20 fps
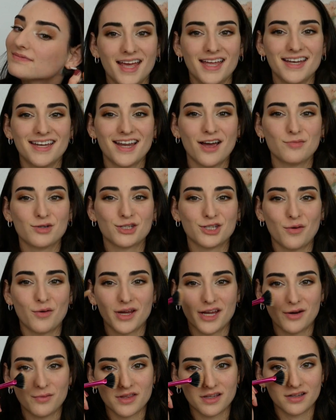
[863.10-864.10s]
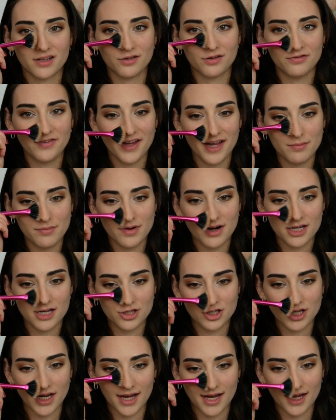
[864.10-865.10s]
Now I'm just going in with a little fan
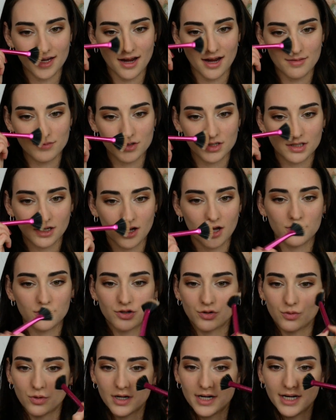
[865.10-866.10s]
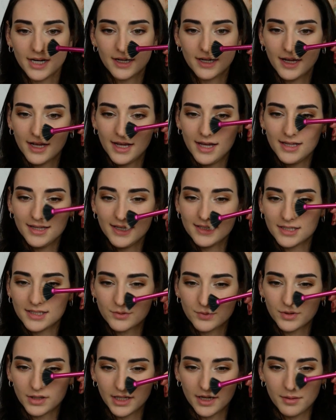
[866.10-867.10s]
brush, and I'm just contouring. This
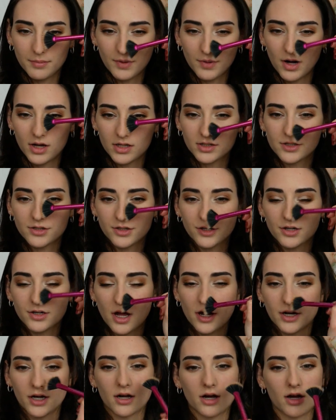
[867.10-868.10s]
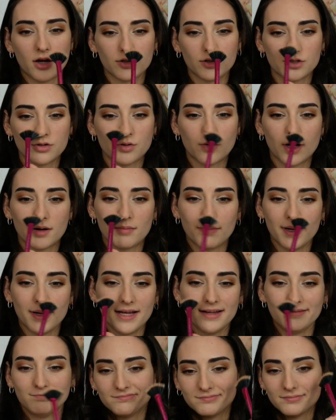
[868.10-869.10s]
is really a bronzer, not a contour,
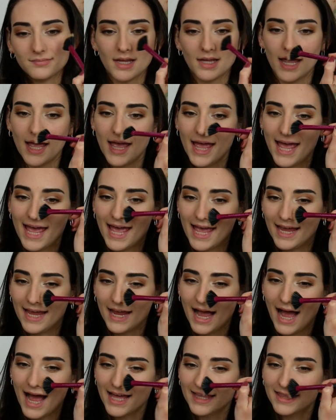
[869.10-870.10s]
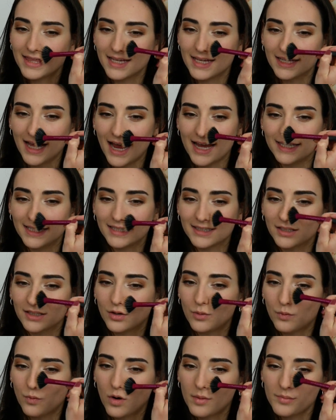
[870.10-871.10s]
but hey, I think I need a
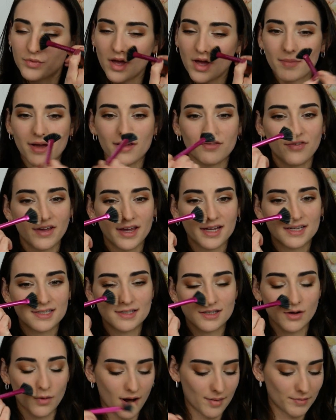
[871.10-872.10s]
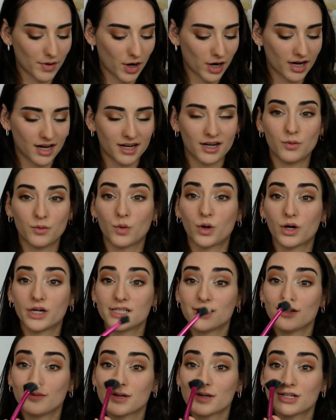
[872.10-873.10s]
little warmth on my face, so I'm not gonna worry
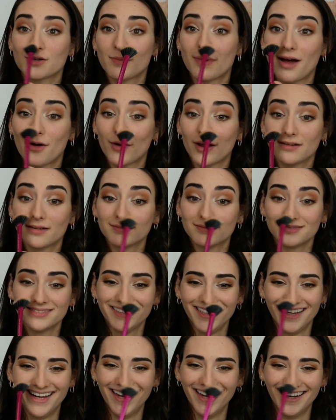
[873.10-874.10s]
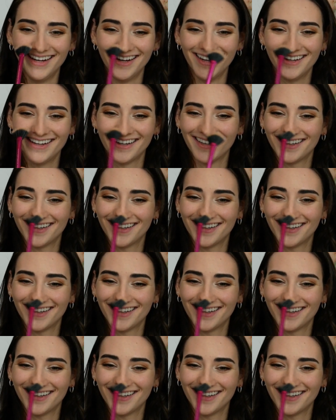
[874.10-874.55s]
too much about it.